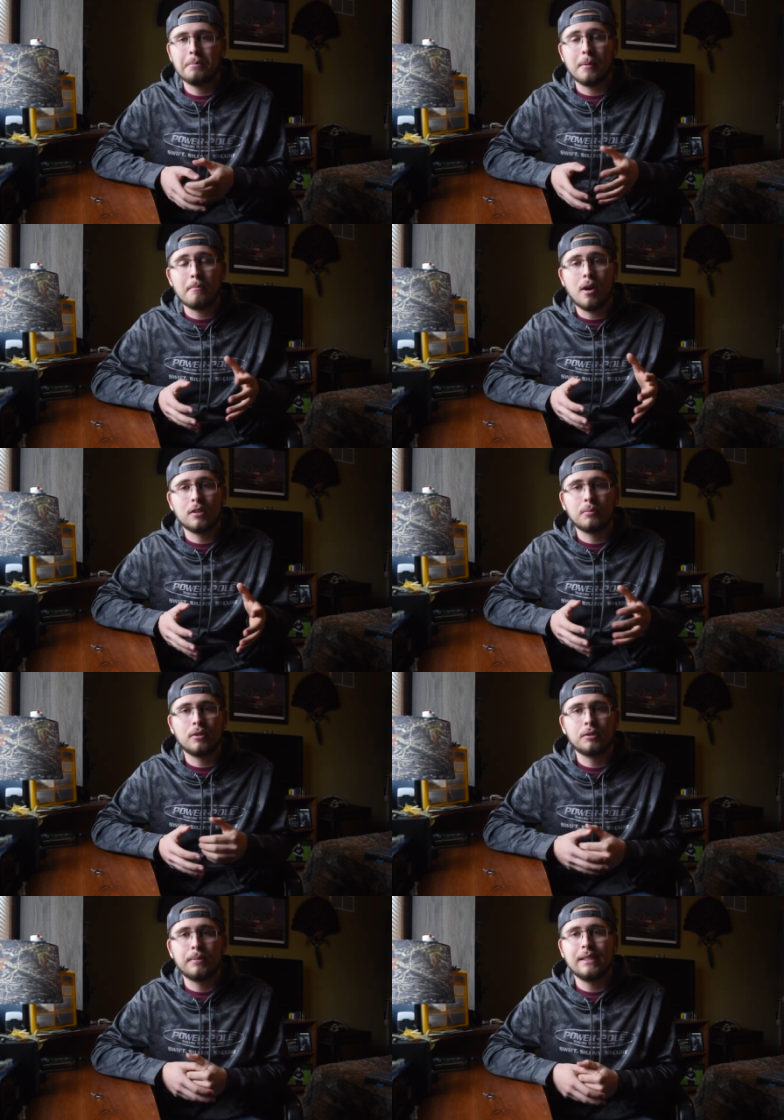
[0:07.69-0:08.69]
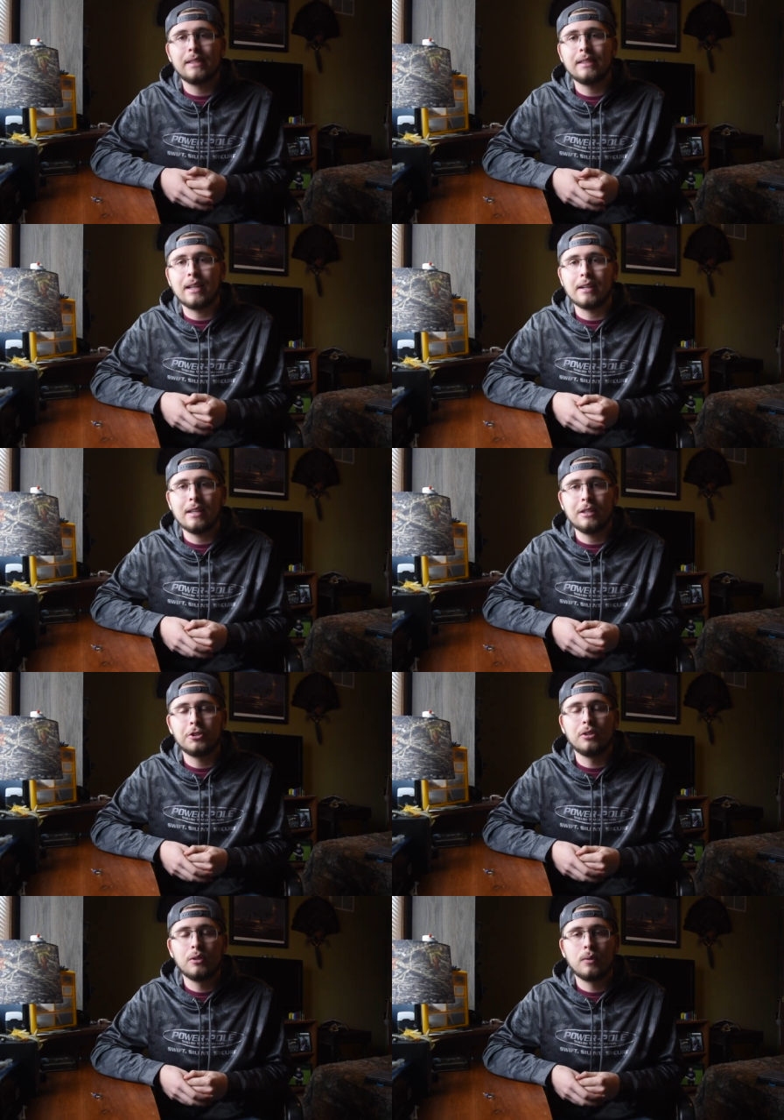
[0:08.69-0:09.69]
but multiple species on
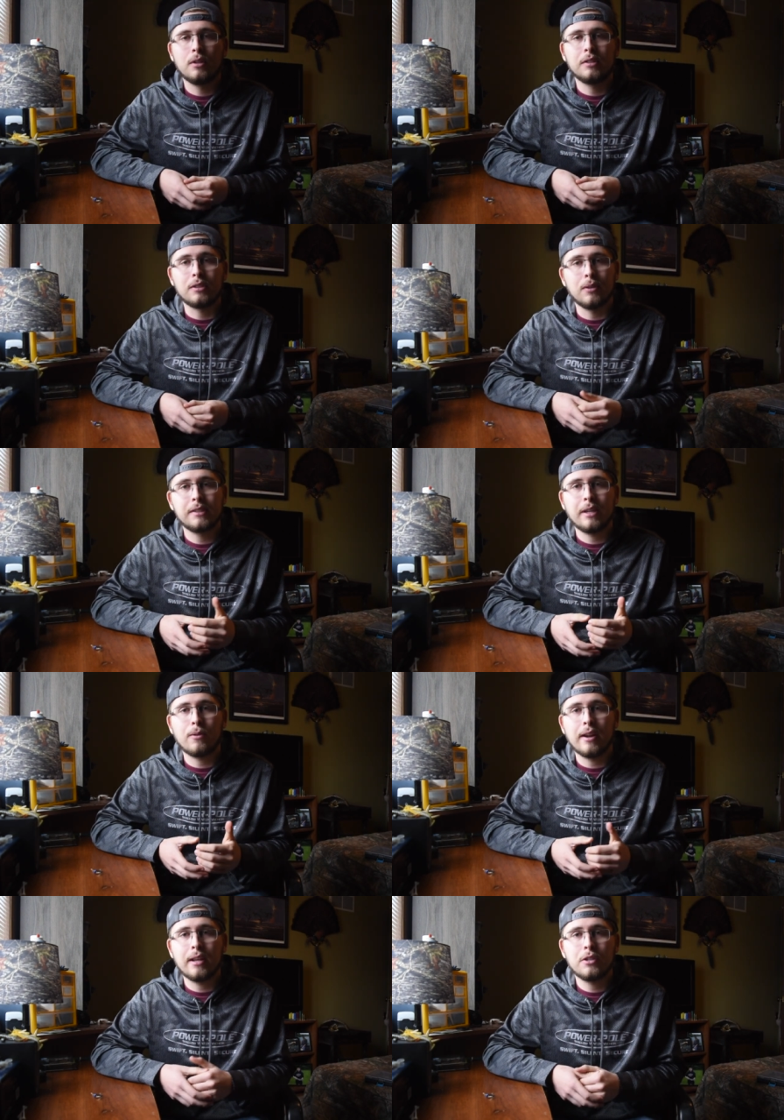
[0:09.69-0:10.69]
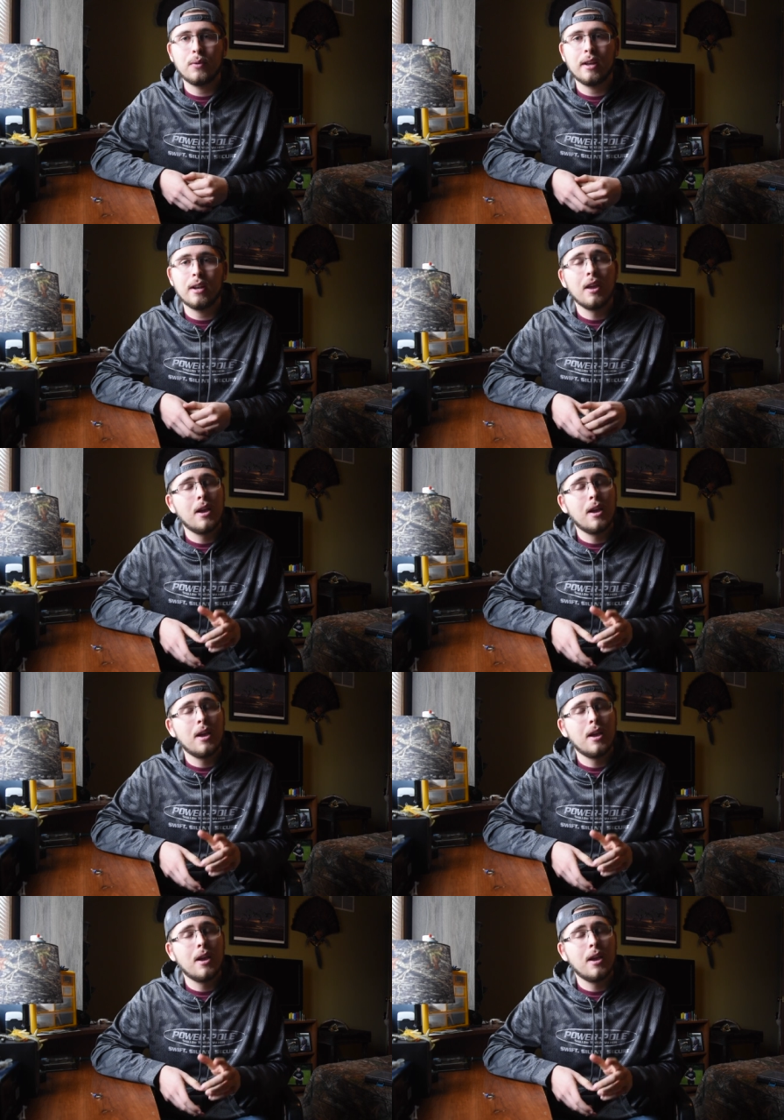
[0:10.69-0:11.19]
each lure. So let's get right into it,